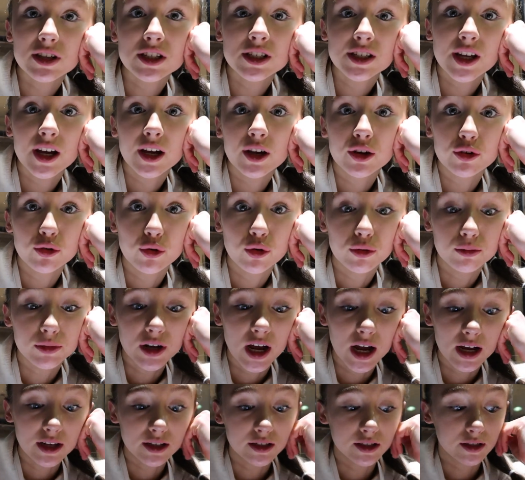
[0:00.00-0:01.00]
Second one,
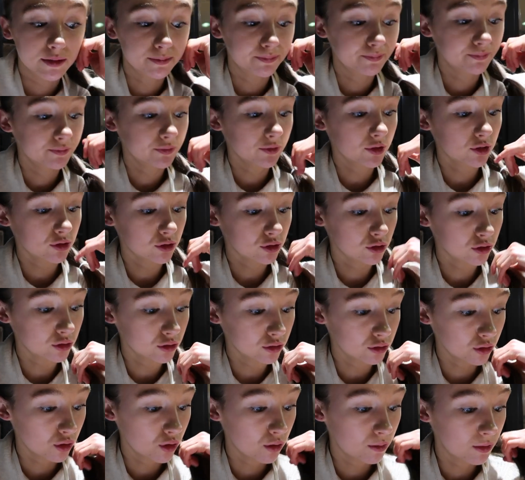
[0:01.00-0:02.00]
guys. That's so
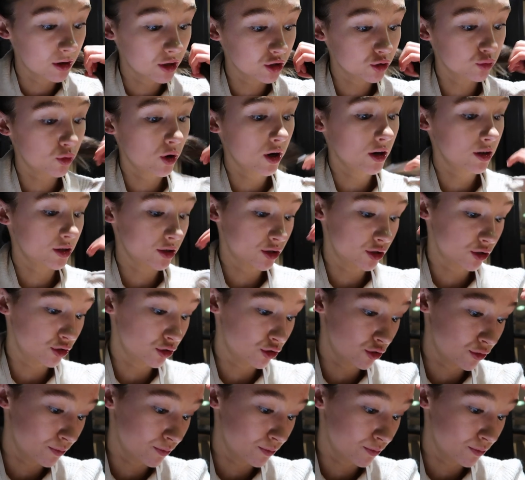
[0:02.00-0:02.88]
much work to do.